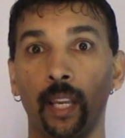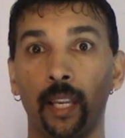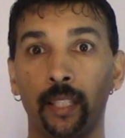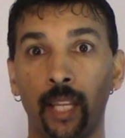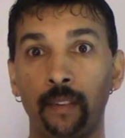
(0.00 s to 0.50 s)

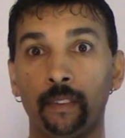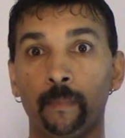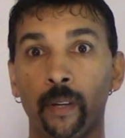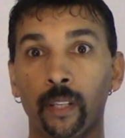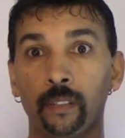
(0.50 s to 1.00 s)
a Native
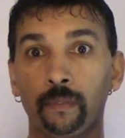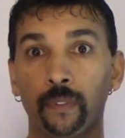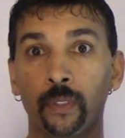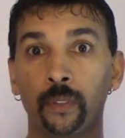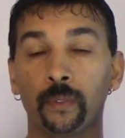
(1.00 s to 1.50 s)
American
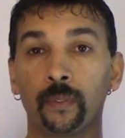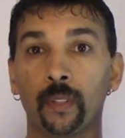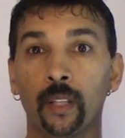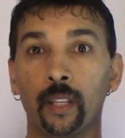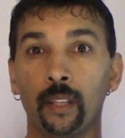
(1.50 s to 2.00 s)
flute
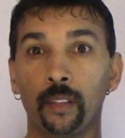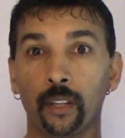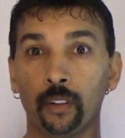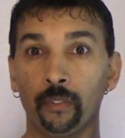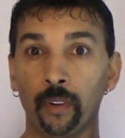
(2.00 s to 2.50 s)
the
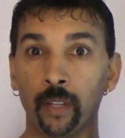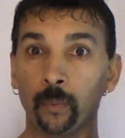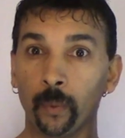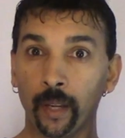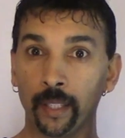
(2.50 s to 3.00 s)
correct
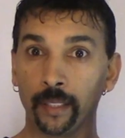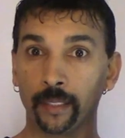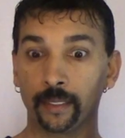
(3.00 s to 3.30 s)
way.